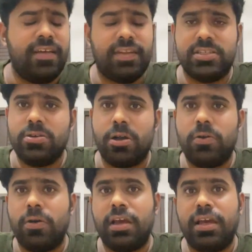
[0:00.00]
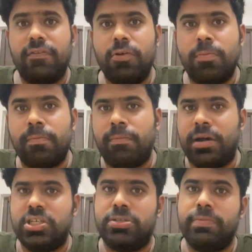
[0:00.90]
that's not going to give you
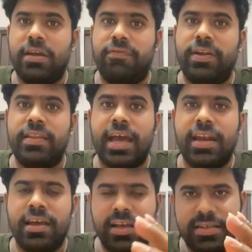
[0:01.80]
much benefit than